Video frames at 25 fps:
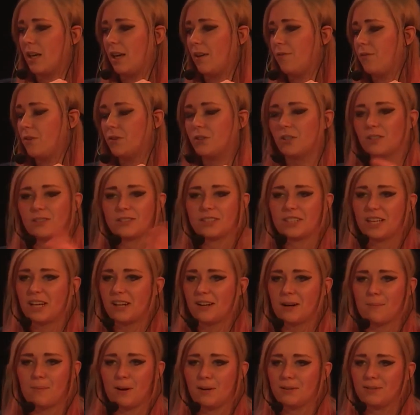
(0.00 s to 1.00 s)
if you don't
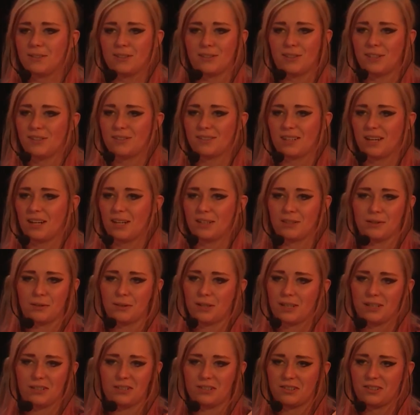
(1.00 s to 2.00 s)
care about the design, you
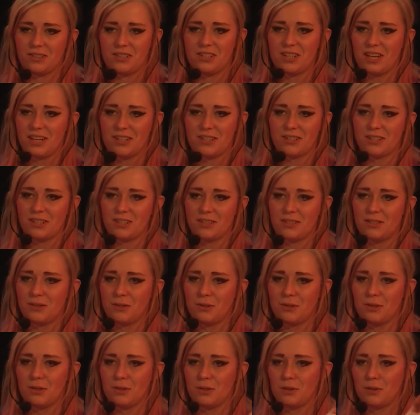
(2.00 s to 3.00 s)
can just change it
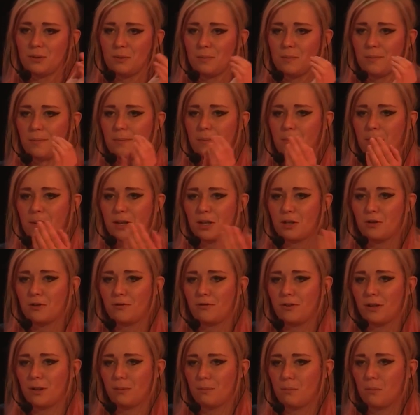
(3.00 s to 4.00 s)
to make you
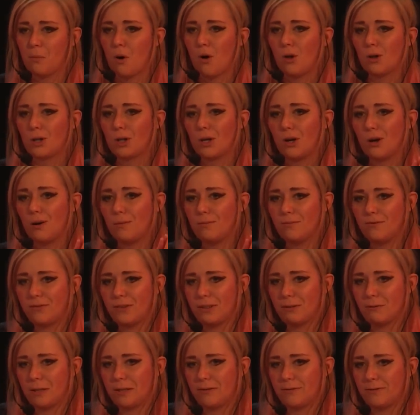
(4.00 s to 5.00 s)
feel more
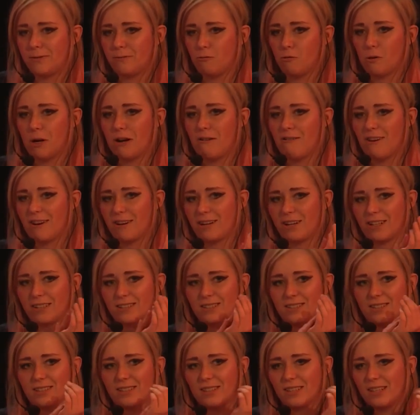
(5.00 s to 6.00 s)
comfy with wearing
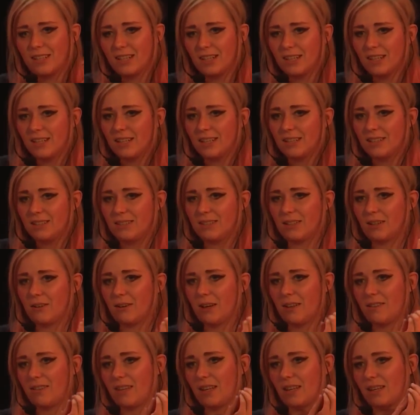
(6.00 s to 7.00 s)
it. So
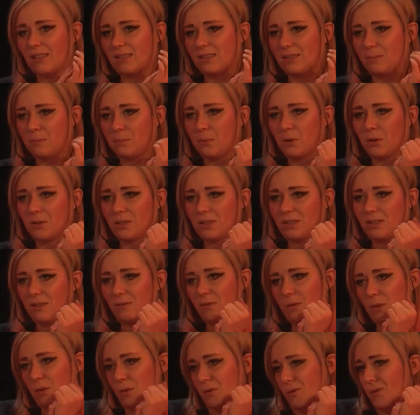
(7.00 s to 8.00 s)
I think it's important
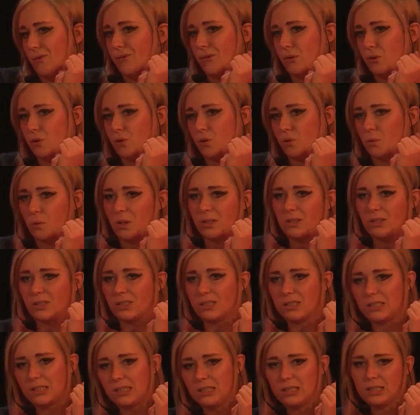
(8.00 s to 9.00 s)
if you just want
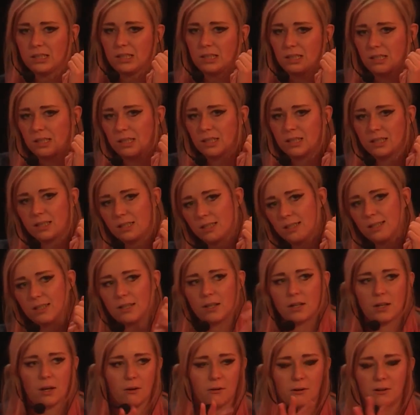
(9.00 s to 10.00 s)
to
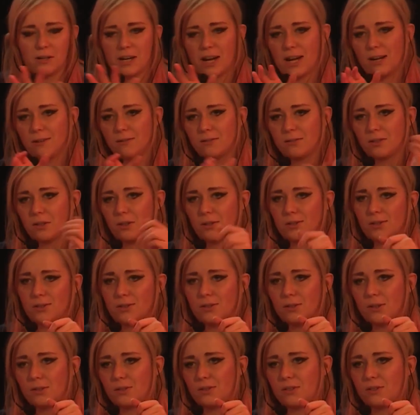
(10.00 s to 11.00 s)
go around,
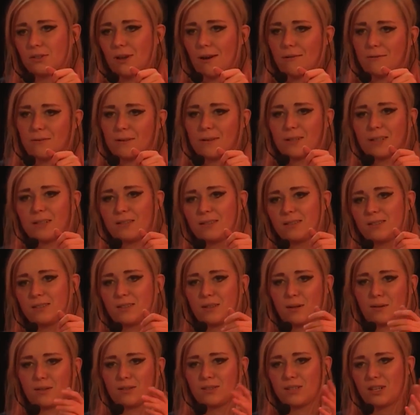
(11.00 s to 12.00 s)
not starting in
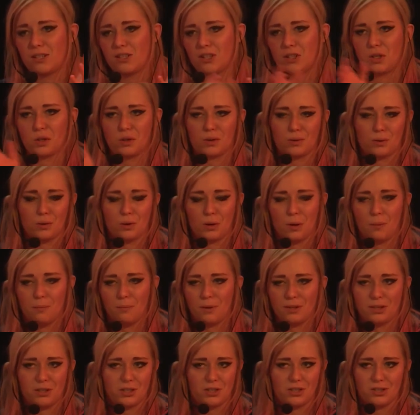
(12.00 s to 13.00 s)
such a
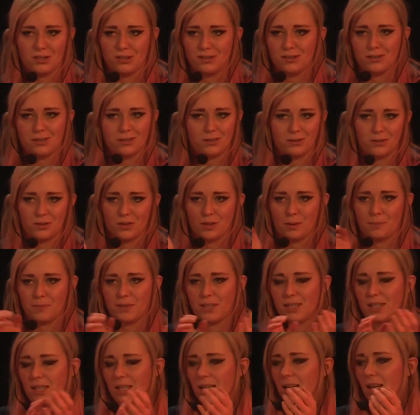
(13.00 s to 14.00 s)
competitions or
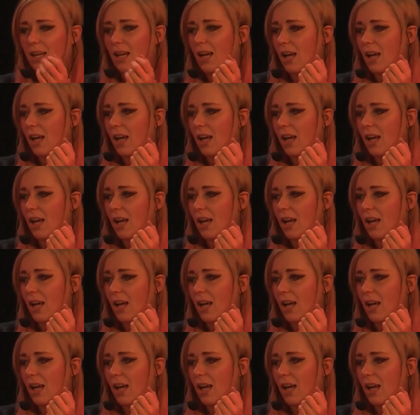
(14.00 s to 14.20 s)
something.